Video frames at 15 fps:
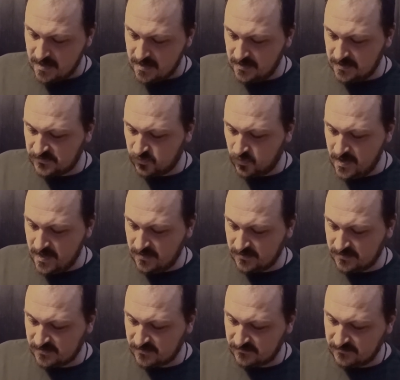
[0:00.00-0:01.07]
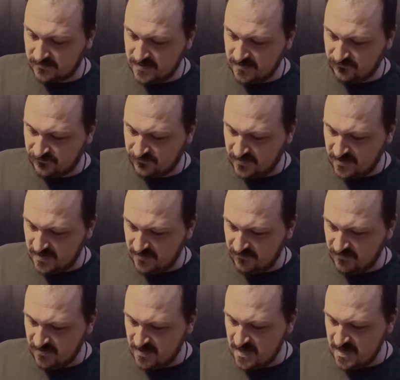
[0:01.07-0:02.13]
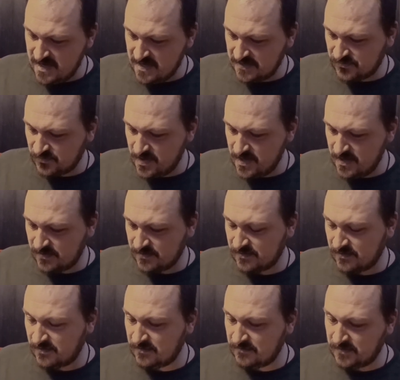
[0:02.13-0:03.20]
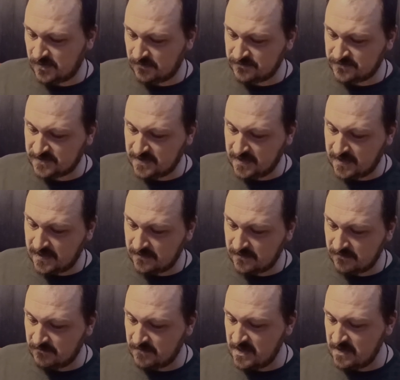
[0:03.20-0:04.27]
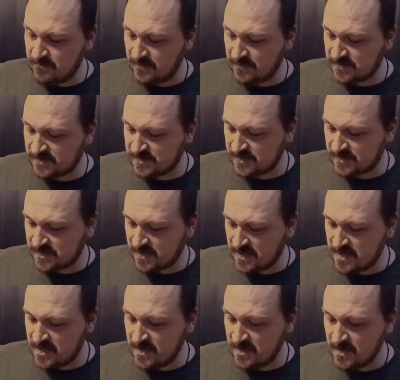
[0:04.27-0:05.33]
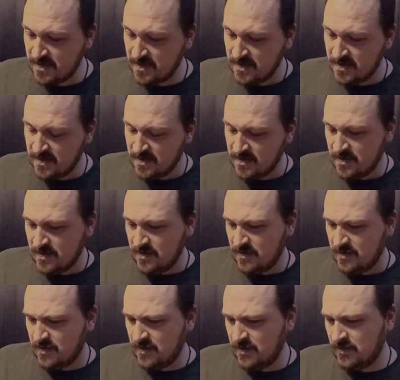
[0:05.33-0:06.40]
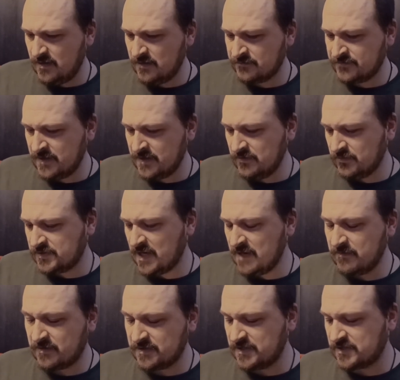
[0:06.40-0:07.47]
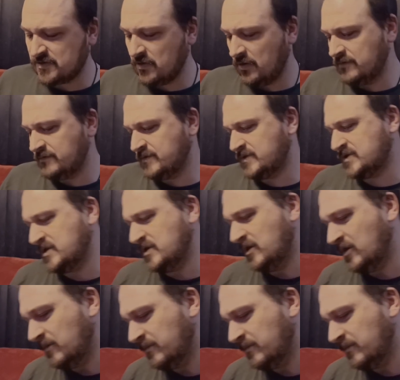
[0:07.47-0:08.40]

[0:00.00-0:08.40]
weird. It really is weird. I'm thinking that maybe this is a rental tape, because it's got at the top.